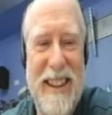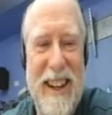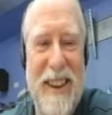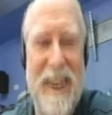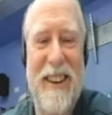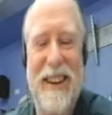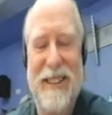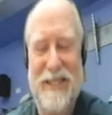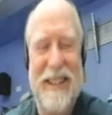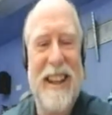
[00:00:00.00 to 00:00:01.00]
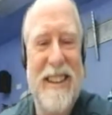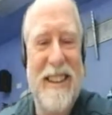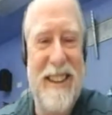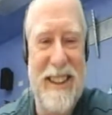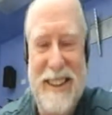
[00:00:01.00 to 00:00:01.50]
Oh, oh,
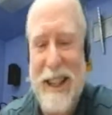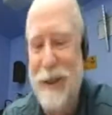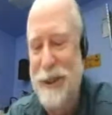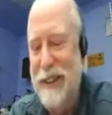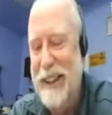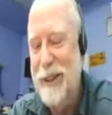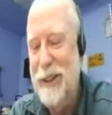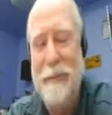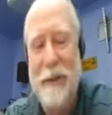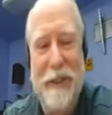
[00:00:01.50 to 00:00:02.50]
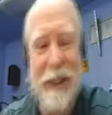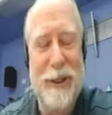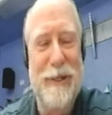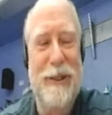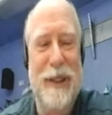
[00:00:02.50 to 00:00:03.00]
sounds great. I'll keep my fingers
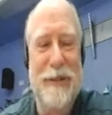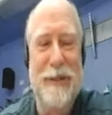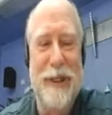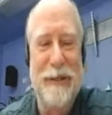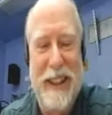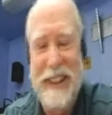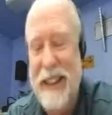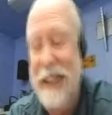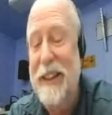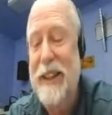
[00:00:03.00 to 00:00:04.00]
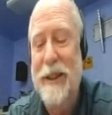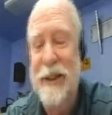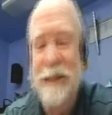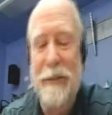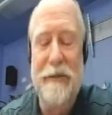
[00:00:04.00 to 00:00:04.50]
crossed for it. I did hear
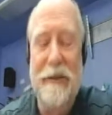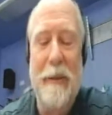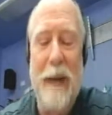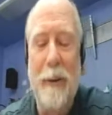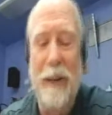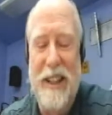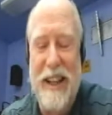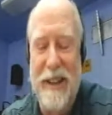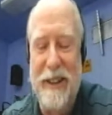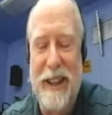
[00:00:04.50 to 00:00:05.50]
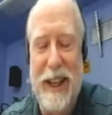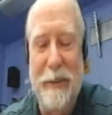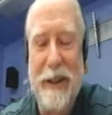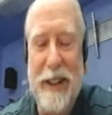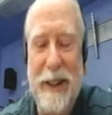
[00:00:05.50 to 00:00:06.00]
someone from Maui the other day, but
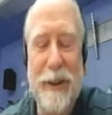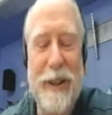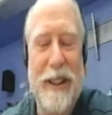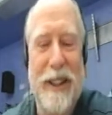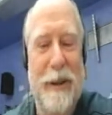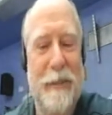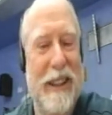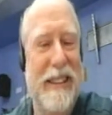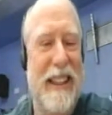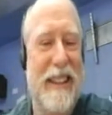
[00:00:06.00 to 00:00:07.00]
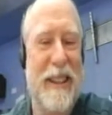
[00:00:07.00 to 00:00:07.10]
they couldn't hear me, sadly.